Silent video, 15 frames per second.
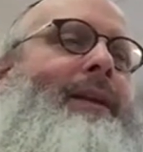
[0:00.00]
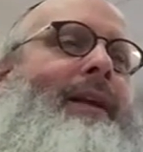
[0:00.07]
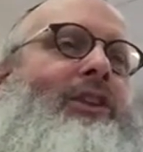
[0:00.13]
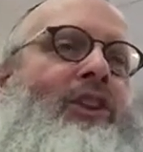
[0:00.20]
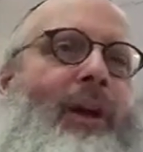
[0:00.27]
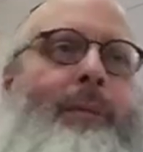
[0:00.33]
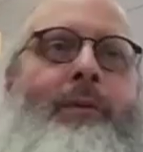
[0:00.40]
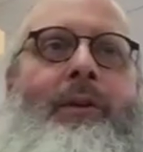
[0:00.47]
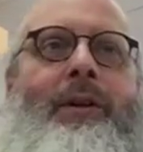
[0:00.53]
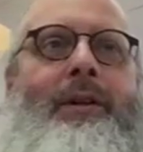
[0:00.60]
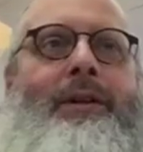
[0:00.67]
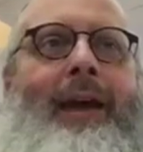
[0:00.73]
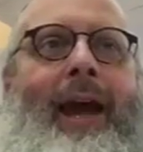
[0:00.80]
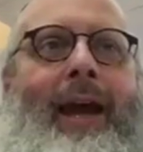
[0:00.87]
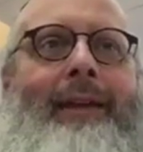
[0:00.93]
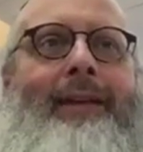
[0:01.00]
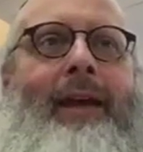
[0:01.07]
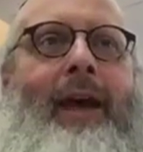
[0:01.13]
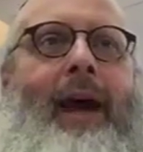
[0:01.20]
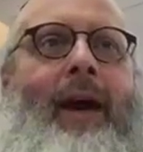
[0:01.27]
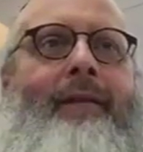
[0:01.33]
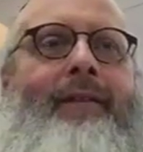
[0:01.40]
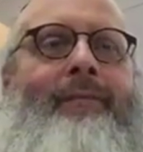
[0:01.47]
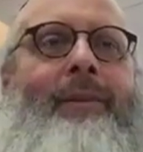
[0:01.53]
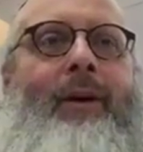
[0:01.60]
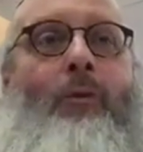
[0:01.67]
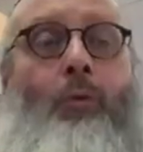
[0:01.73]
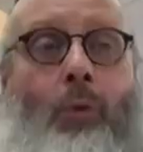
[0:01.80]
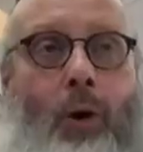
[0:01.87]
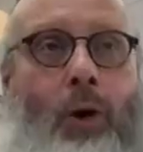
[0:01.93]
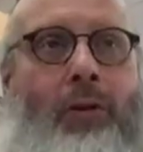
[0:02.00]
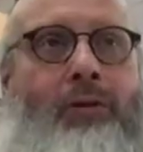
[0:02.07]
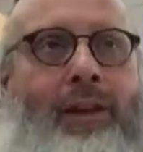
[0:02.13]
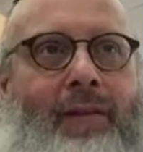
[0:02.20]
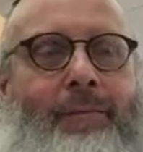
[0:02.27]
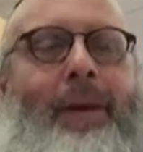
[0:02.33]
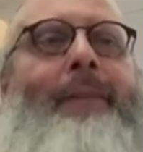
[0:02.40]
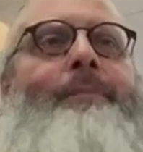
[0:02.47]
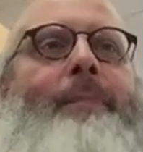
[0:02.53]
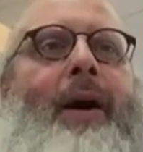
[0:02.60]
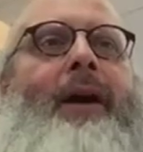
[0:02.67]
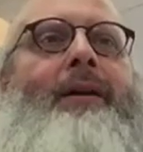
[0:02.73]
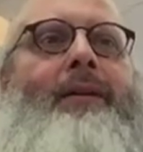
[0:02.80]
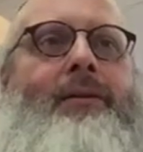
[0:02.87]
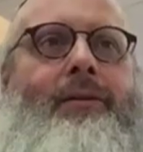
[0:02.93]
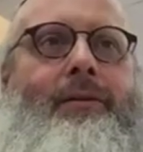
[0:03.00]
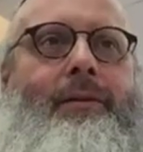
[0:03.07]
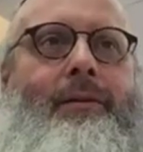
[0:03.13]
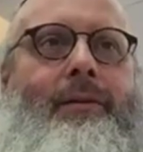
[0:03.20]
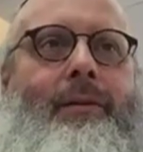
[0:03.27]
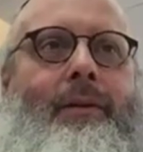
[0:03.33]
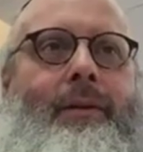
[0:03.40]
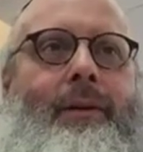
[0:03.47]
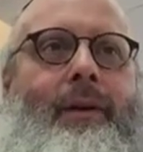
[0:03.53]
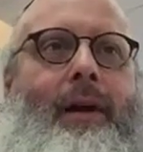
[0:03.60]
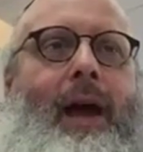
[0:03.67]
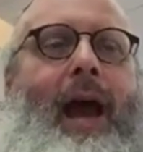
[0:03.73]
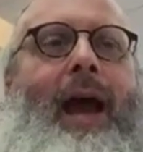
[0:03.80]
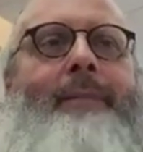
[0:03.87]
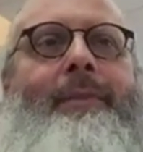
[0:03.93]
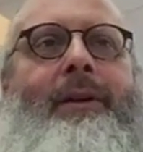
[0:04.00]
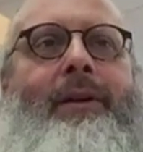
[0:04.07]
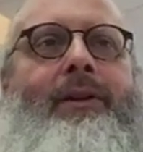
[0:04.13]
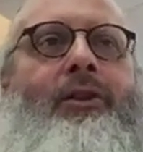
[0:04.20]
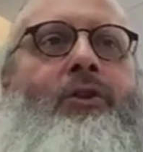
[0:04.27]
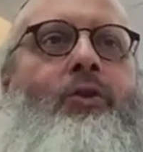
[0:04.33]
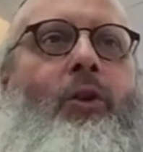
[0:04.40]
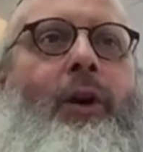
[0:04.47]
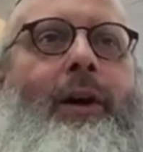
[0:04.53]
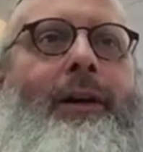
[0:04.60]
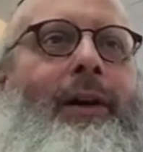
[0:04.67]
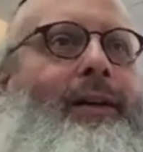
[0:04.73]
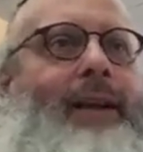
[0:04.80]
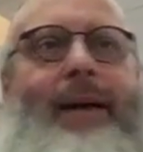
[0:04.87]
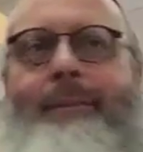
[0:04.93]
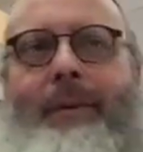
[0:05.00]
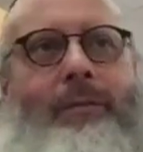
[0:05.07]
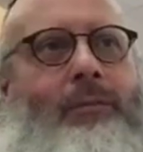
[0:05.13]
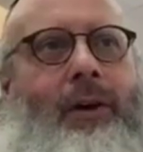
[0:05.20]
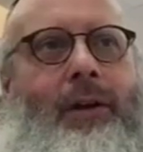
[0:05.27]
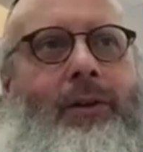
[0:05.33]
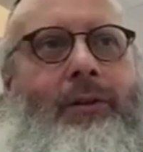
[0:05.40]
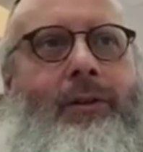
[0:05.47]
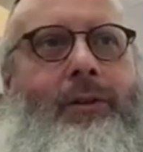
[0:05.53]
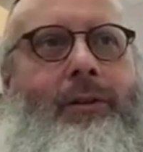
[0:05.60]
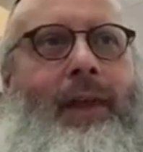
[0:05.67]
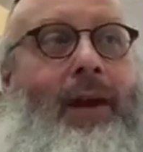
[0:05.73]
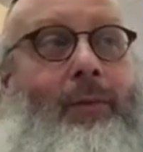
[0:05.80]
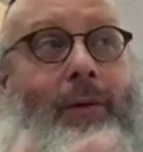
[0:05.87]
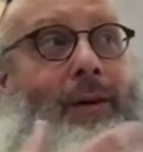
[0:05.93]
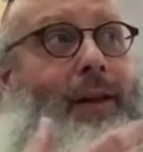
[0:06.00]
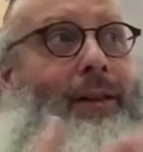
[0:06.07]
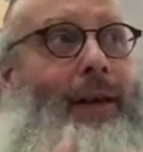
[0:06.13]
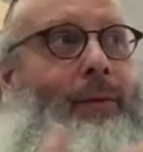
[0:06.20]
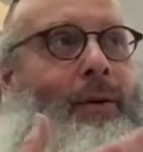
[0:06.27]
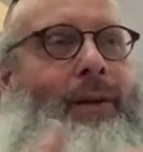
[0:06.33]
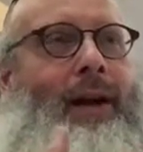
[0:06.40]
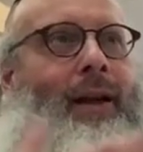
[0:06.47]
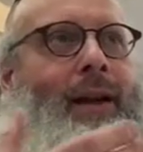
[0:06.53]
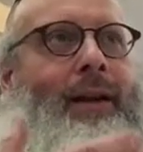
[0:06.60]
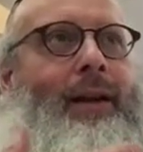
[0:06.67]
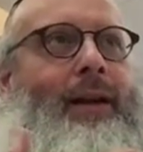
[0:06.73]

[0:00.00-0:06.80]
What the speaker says: the Egyptians had to have to be worthy of being punished and being destroyed had not been reached. They were not